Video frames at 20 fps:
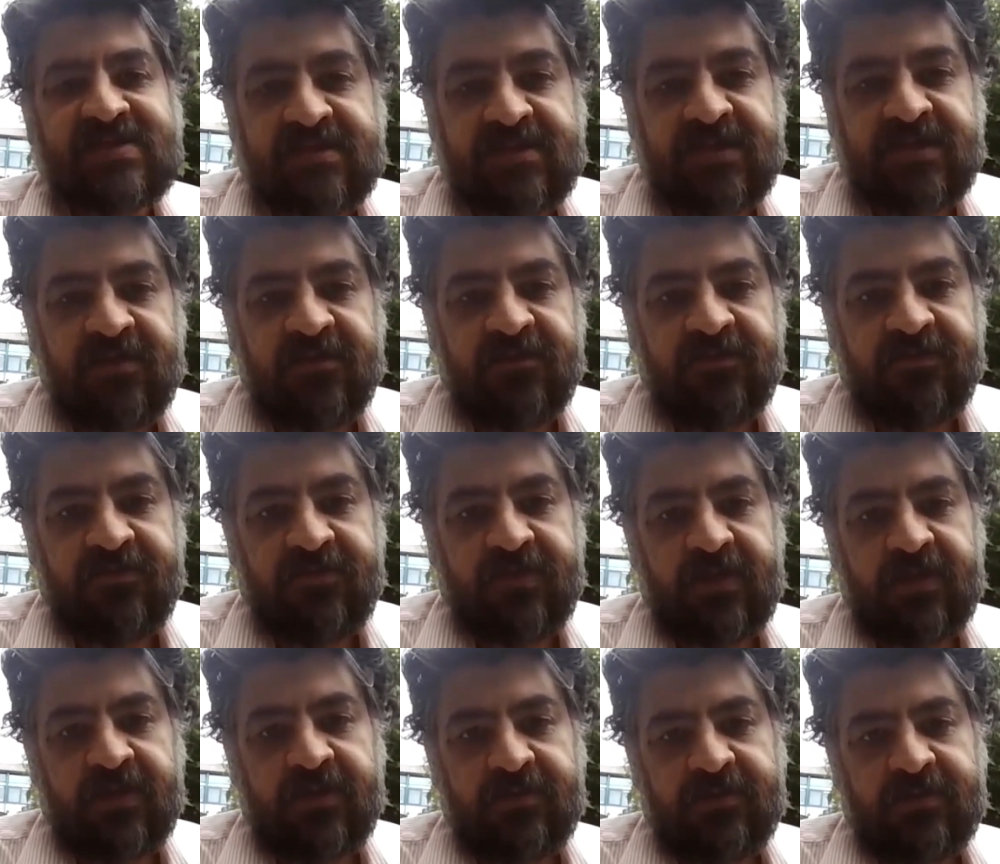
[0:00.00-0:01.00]
passive.
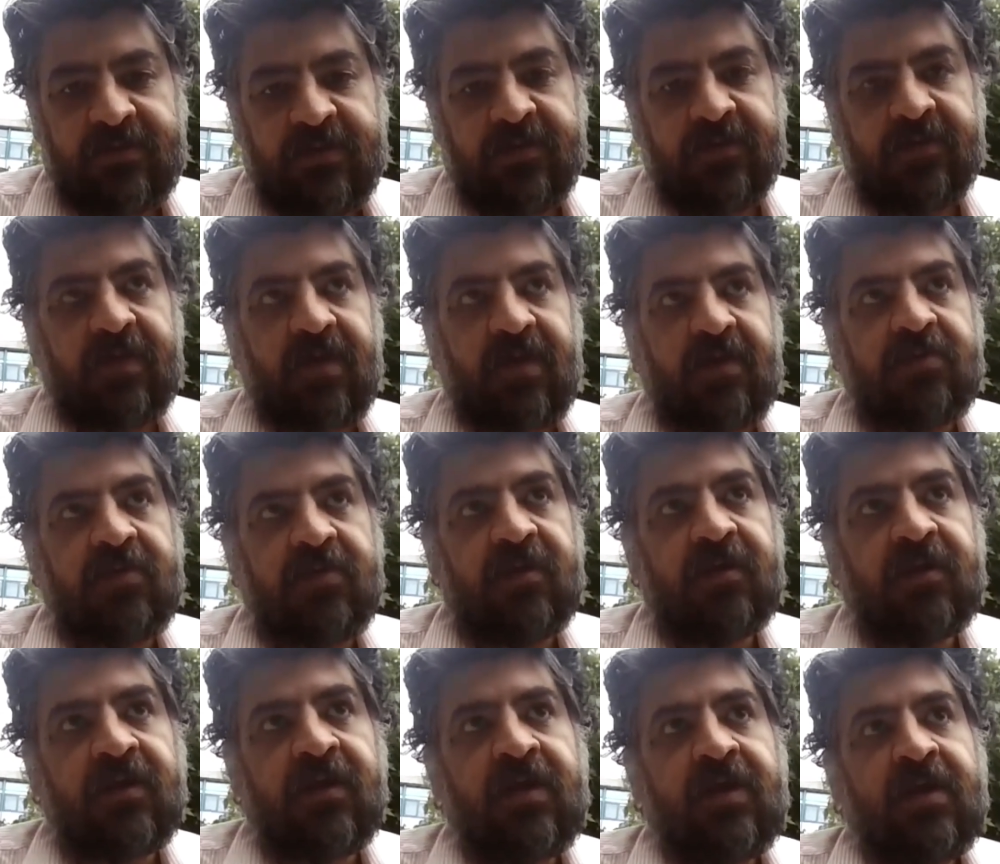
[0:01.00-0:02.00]
I
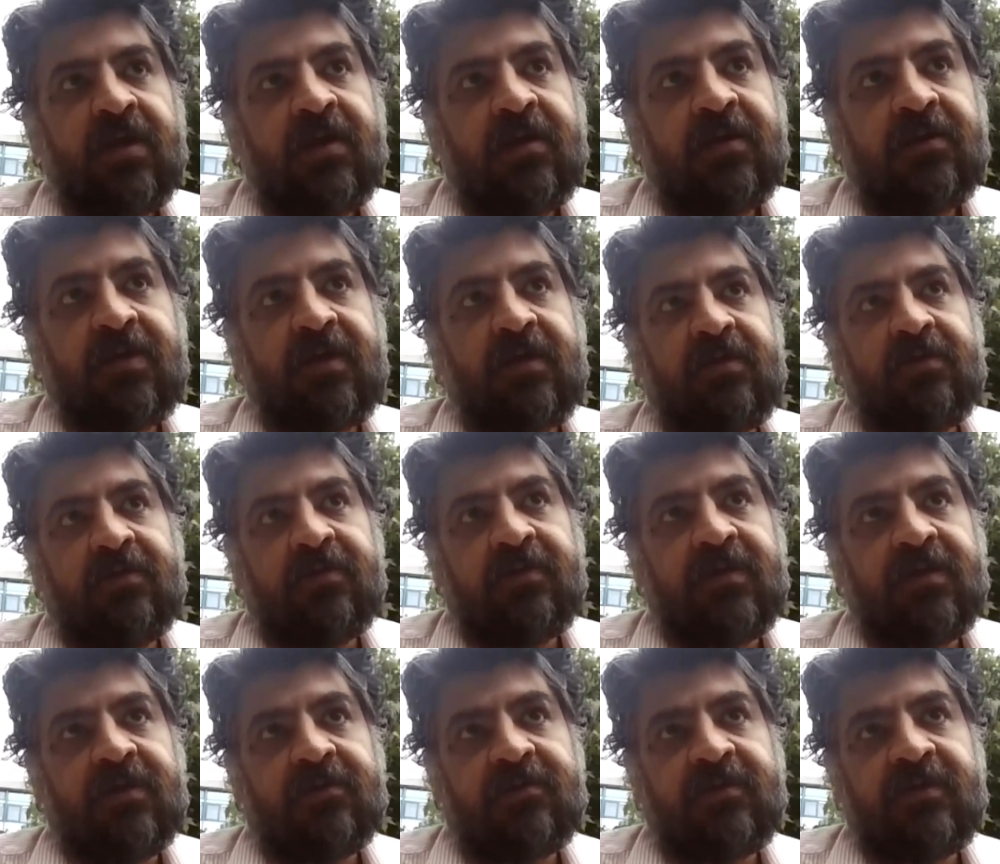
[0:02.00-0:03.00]
think
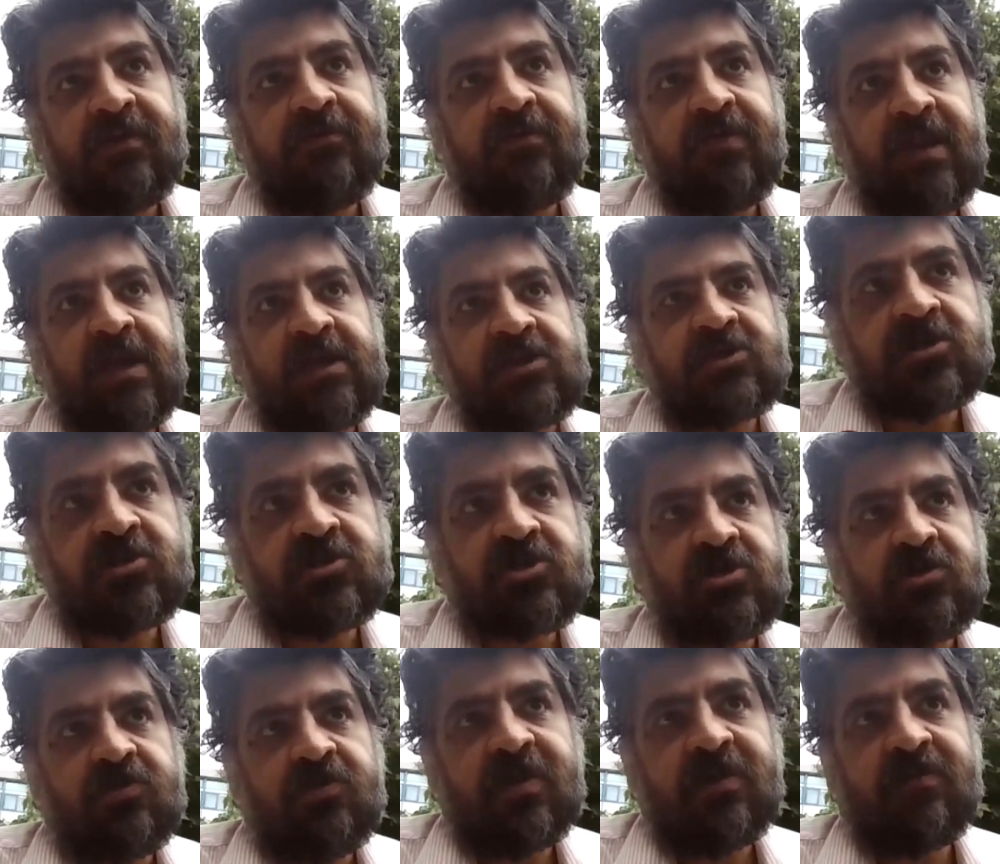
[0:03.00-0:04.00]
the
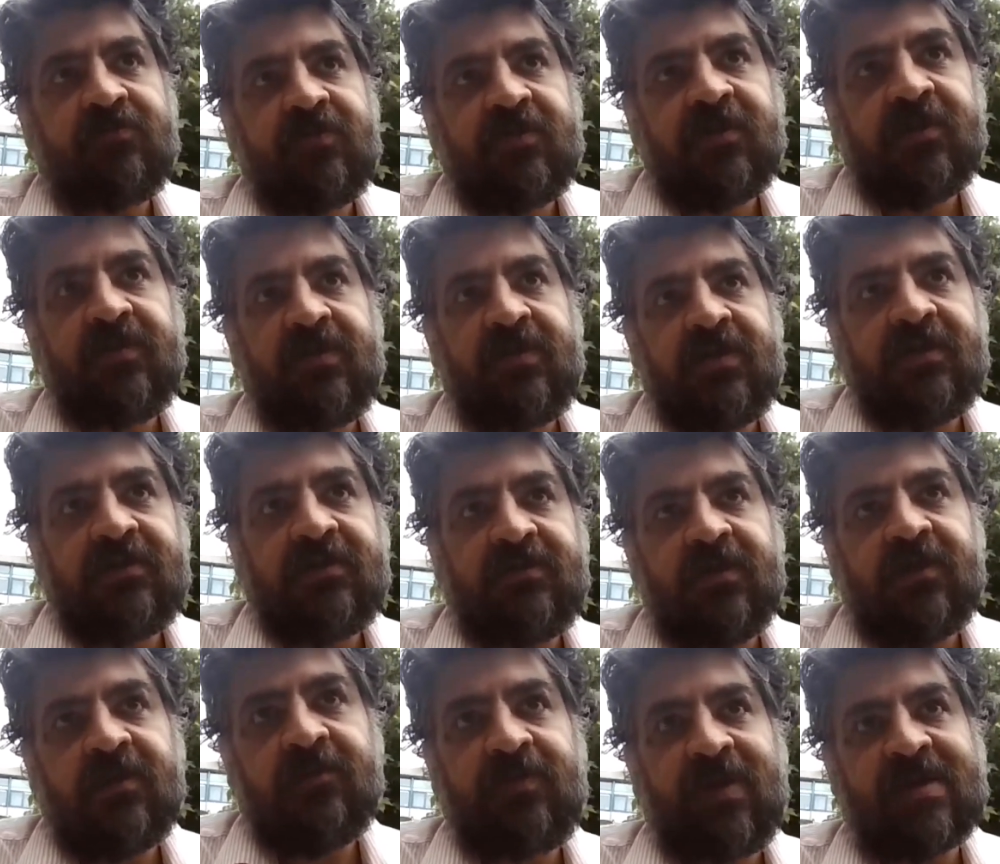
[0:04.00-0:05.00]
relationship between
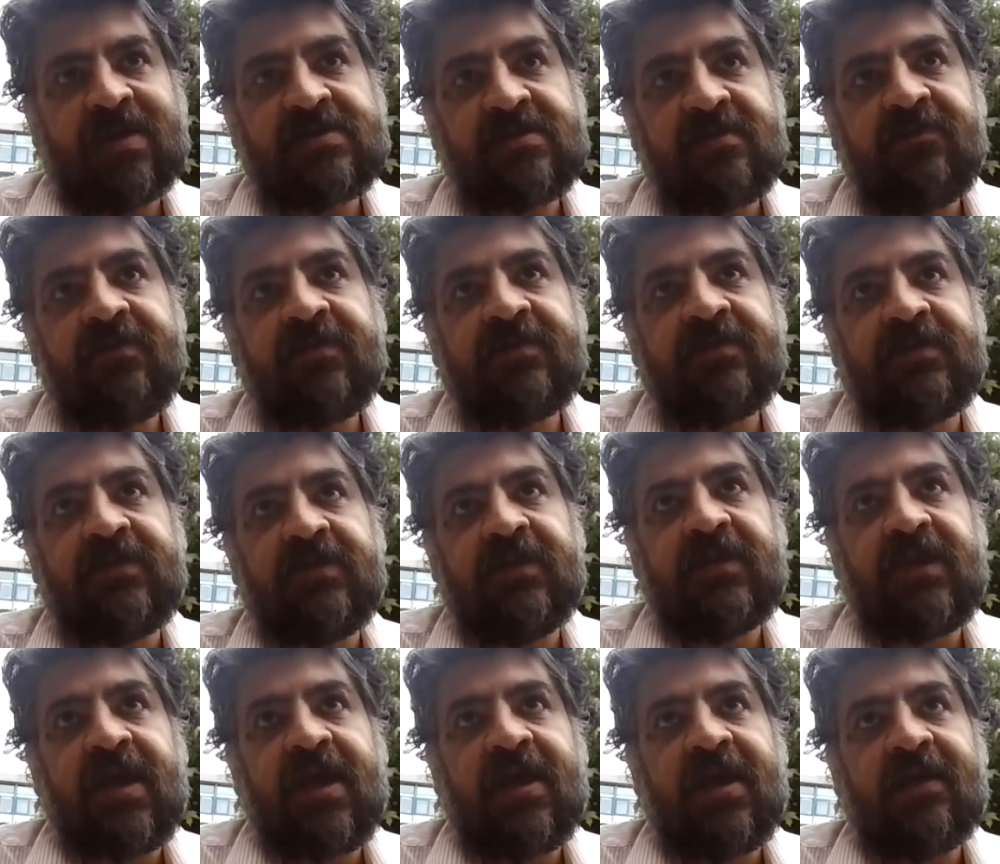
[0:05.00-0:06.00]
the
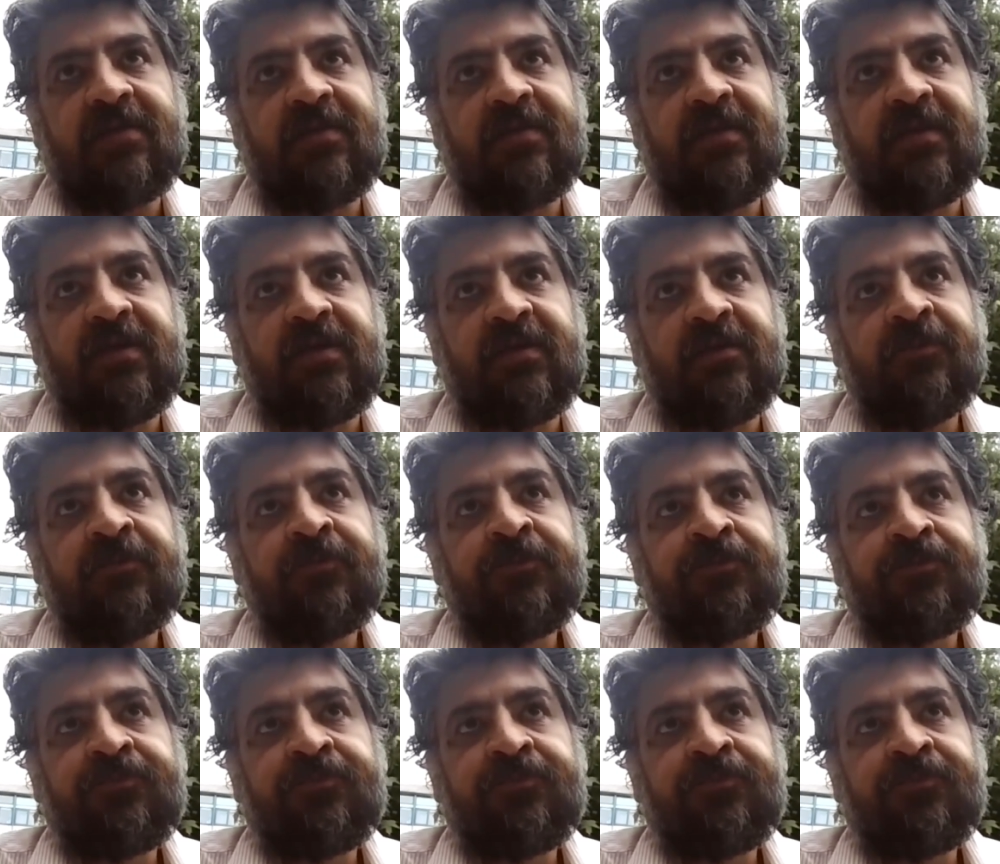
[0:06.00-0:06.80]
passivity and the